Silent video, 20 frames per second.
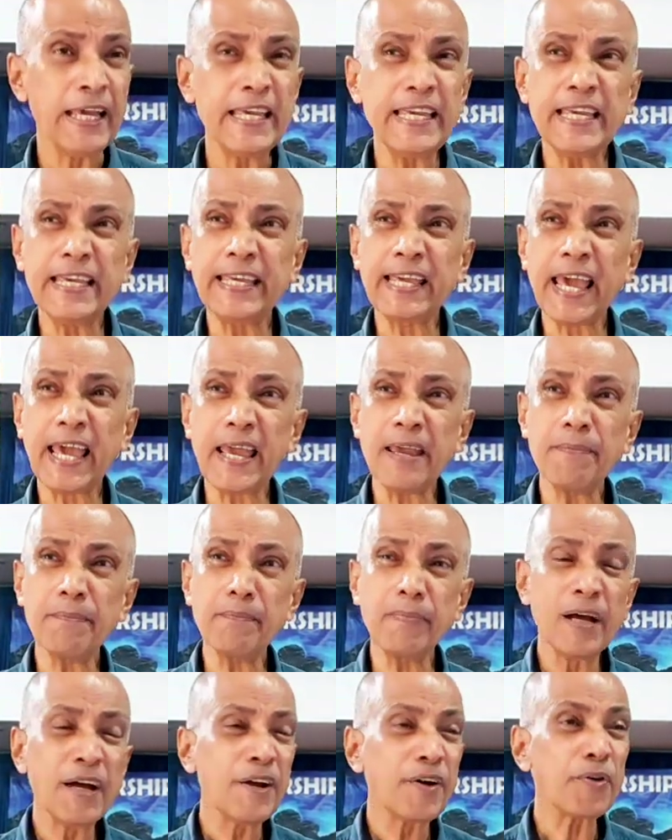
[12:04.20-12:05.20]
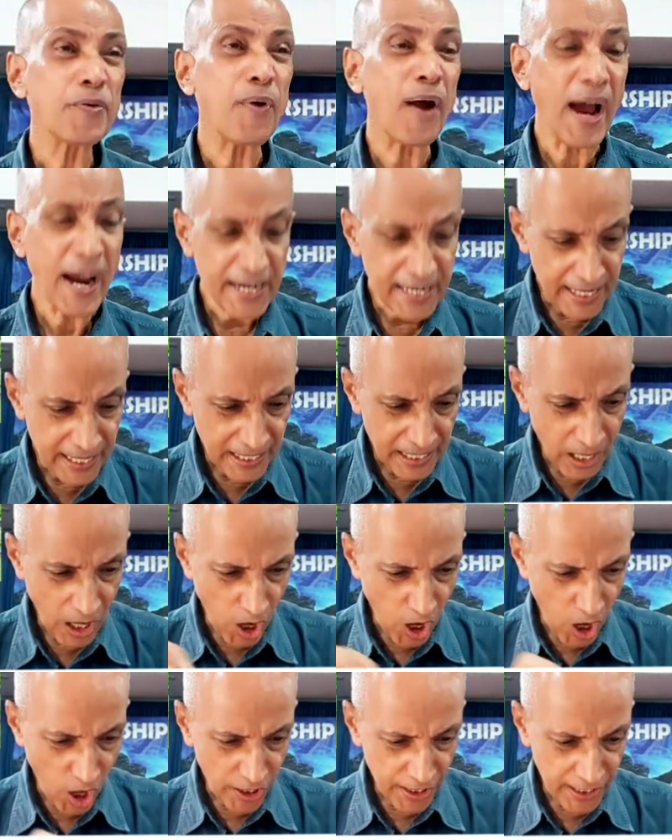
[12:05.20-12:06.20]
He came riding
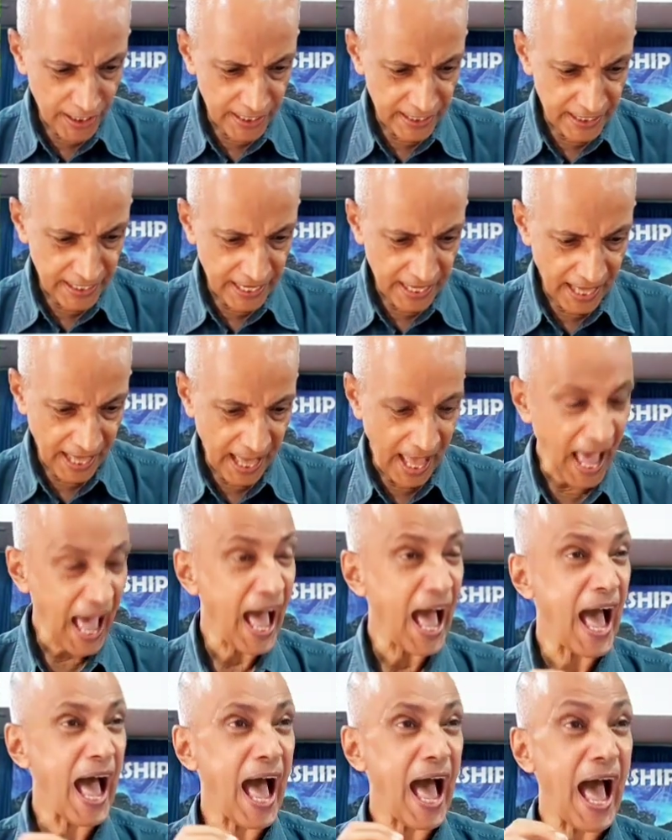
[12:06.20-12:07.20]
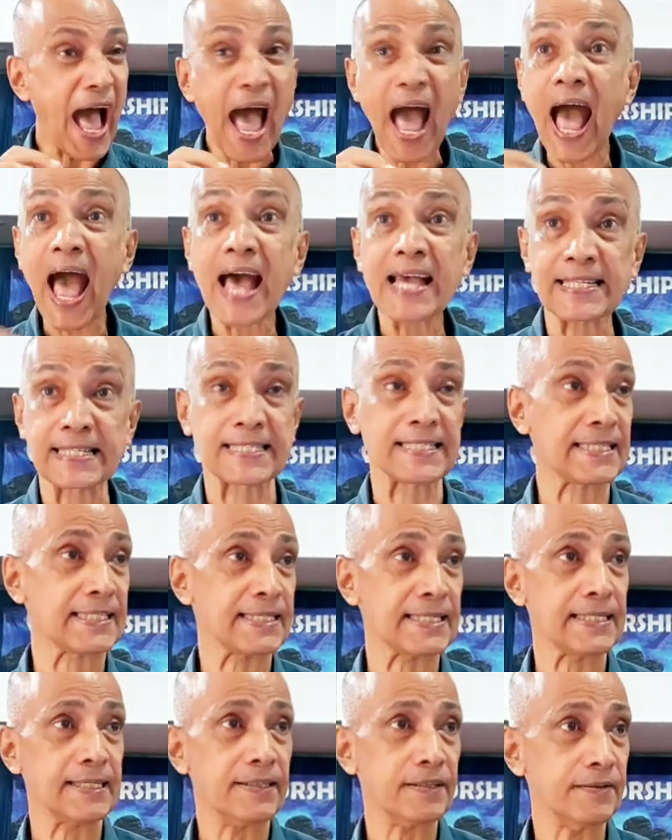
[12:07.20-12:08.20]
on an
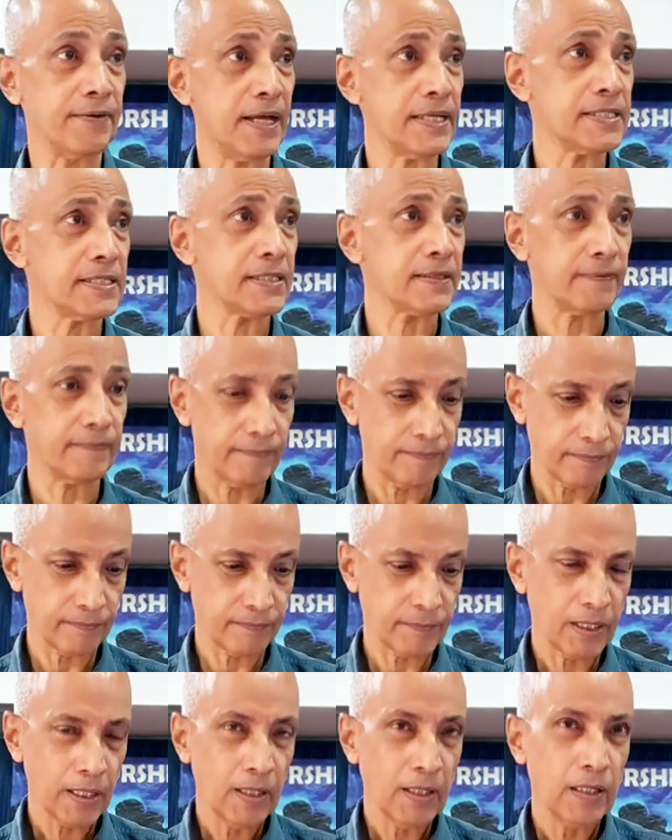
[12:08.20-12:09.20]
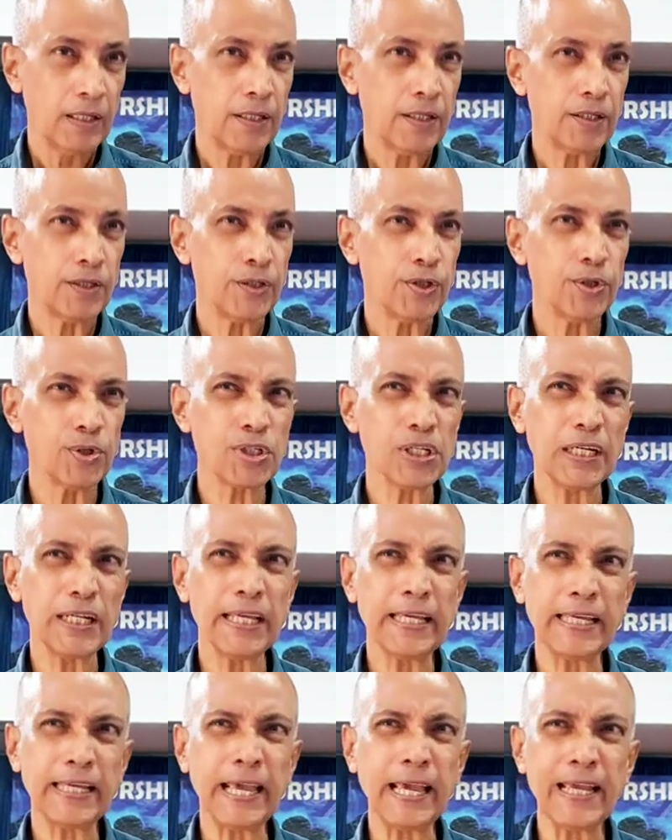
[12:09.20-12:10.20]
ass, right? Usually
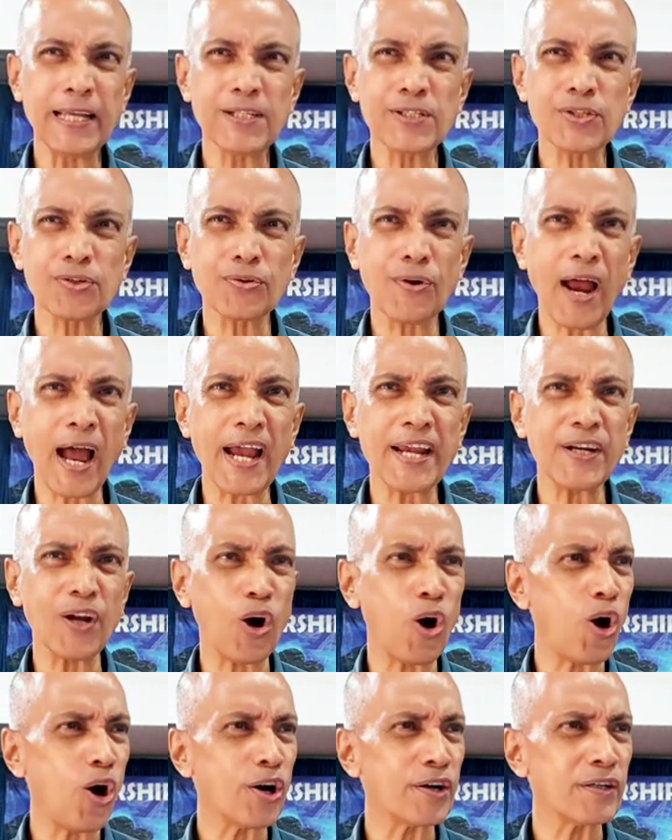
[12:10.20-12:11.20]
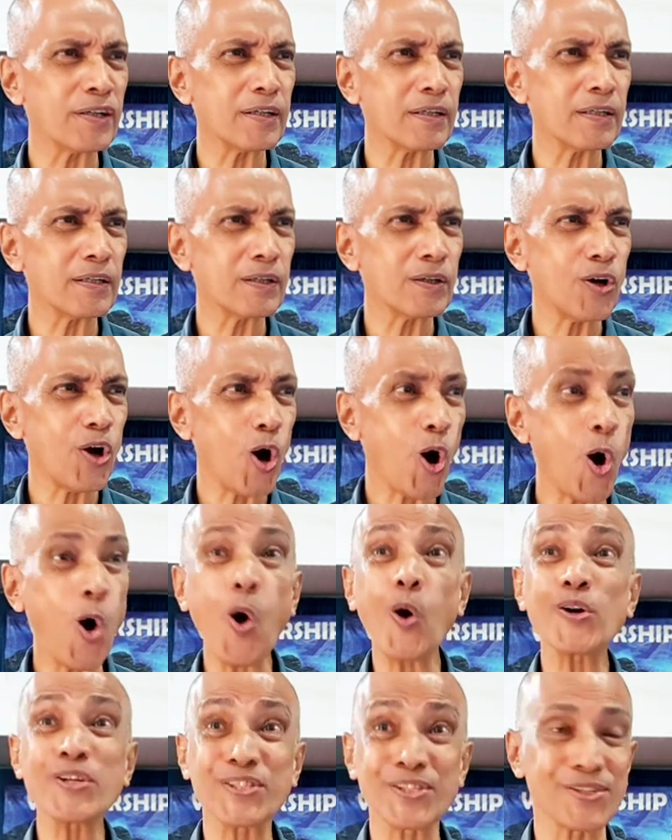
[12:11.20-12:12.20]
kings ride on
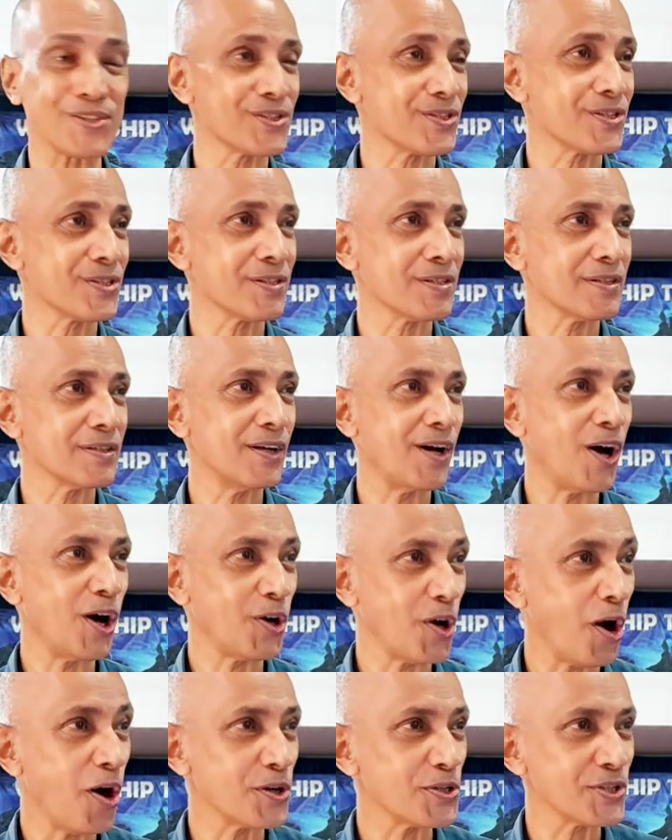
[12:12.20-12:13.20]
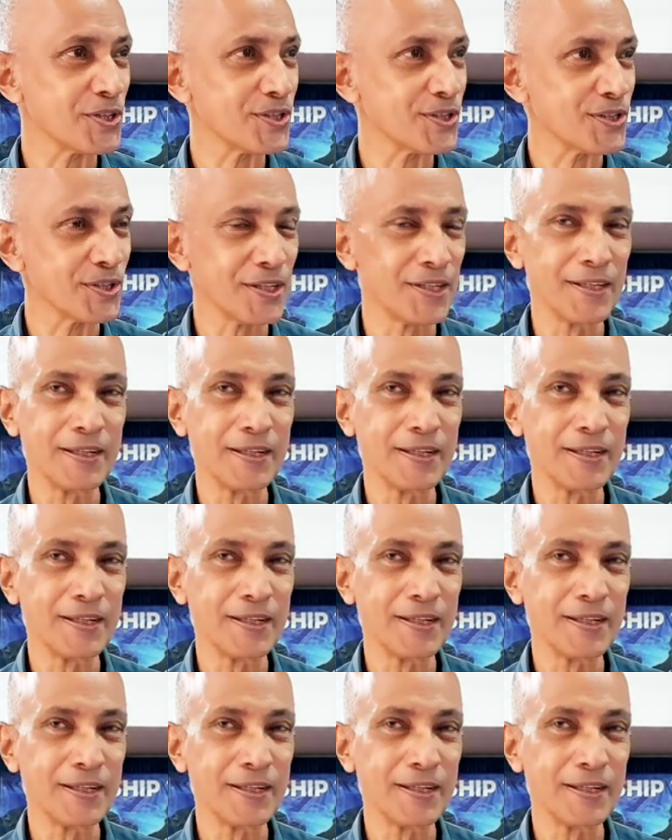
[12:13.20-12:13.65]
horses. Horses.